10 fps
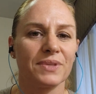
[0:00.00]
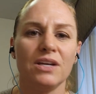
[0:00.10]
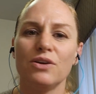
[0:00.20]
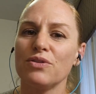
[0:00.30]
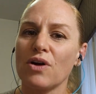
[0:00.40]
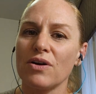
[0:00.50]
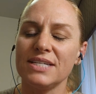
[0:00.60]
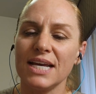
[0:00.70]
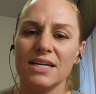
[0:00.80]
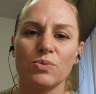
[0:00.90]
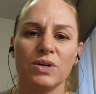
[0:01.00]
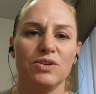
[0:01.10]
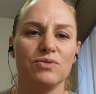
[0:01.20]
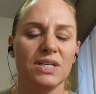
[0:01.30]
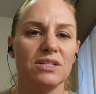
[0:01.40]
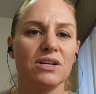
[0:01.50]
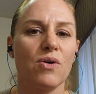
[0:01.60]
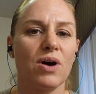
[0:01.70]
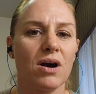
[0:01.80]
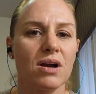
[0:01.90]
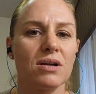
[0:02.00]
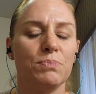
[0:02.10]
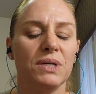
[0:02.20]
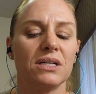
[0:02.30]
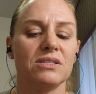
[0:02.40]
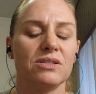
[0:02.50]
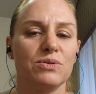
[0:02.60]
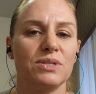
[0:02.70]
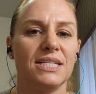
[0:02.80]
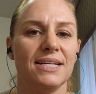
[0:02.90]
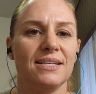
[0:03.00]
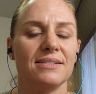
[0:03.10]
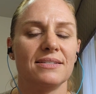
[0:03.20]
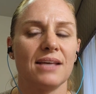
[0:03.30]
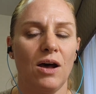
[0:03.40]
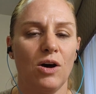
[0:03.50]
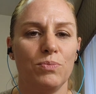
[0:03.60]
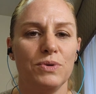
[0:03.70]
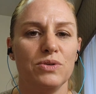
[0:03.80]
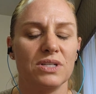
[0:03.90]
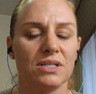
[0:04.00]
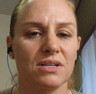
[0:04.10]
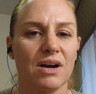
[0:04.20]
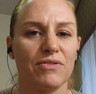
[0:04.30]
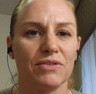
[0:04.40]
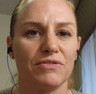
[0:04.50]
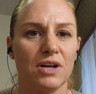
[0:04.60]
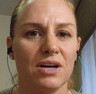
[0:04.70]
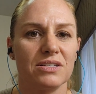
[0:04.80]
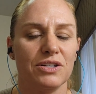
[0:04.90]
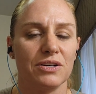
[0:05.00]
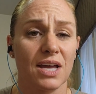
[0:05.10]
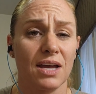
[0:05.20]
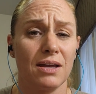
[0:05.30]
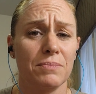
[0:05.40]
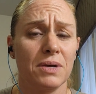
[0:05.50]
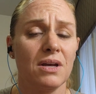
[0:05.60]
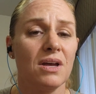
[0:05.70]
There are days when you need to go hard because those days help you discover the flaws in your game.